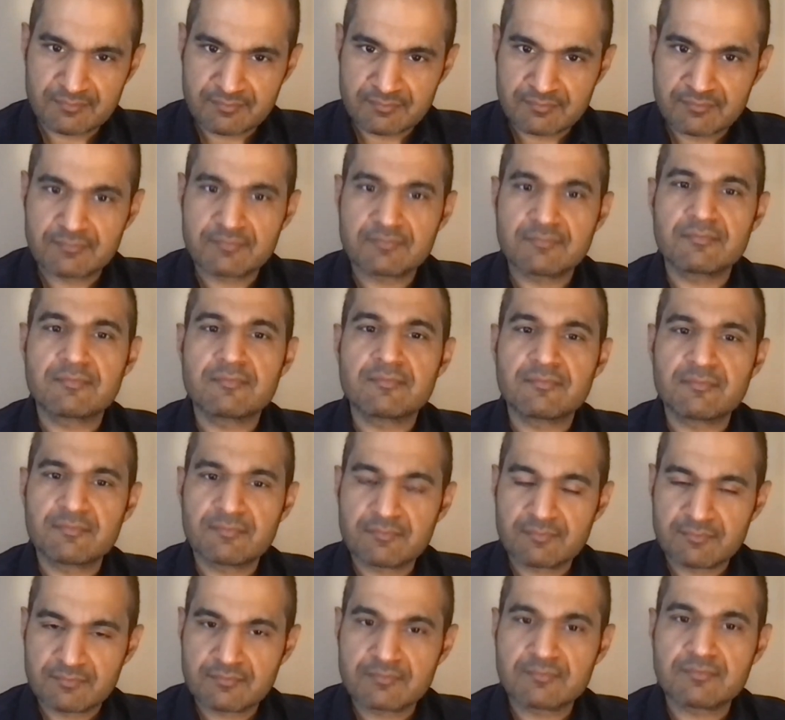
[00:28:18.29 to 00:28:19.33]
usually
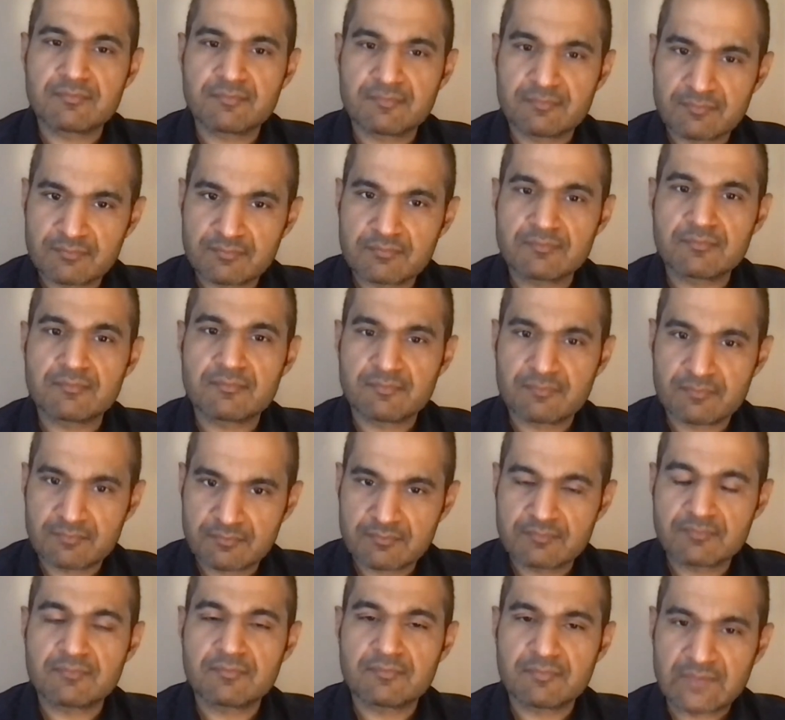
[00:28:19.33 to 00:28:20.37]
owns the rights,
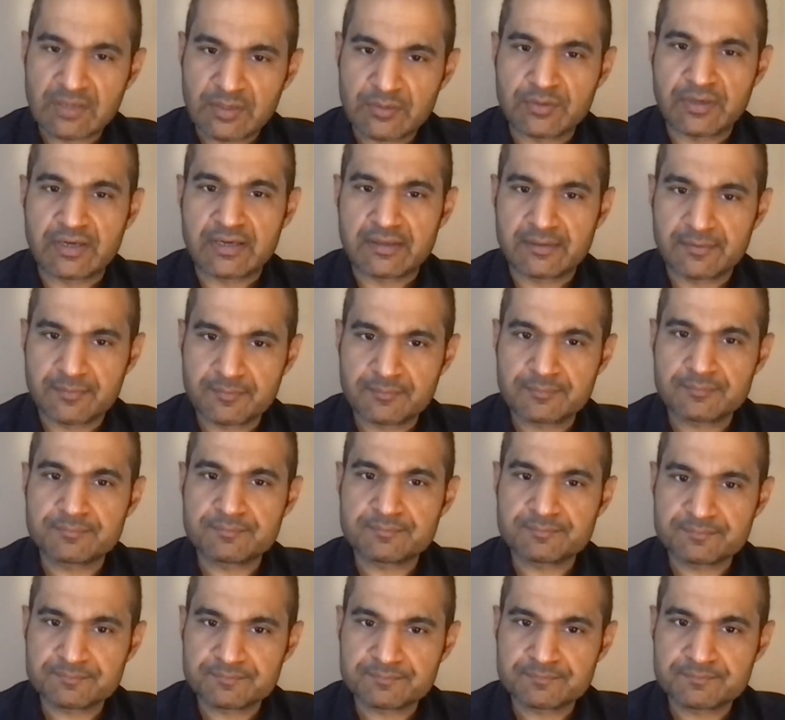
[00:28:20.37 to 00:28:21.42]
unless they do
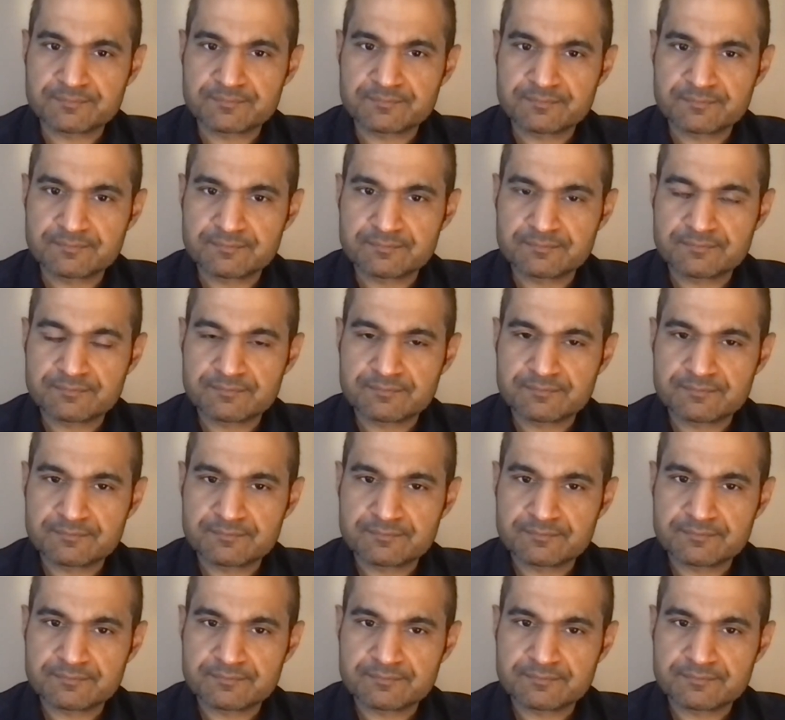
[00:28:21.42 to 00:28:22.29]
business with Netflix,